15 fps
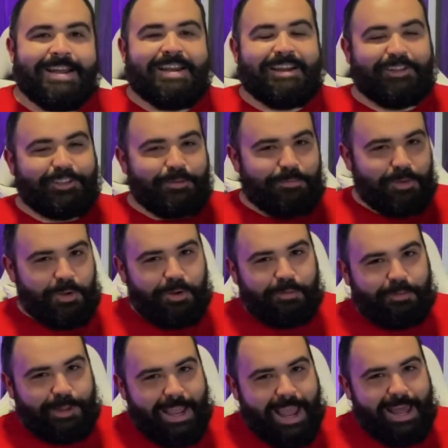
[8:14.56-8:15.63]
It's a
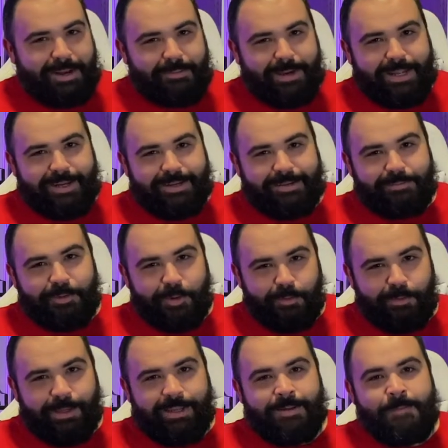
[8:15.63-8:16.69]
beautifully animated
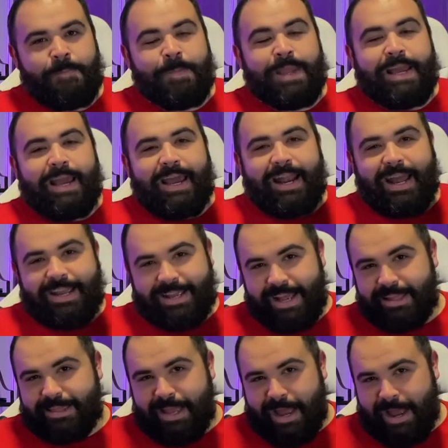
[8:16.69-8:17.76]
movie, and I
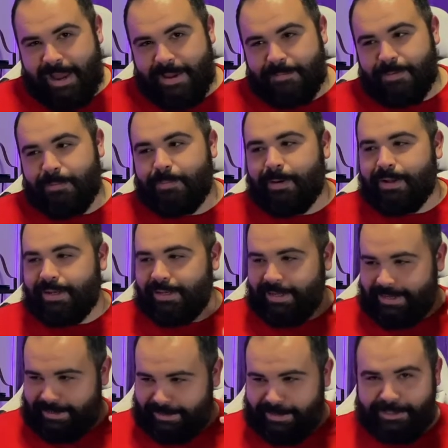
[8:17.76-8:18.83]
get the hype, but
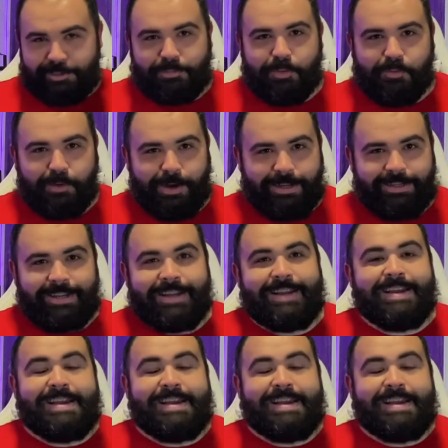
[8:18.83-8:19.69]
like, let's move on.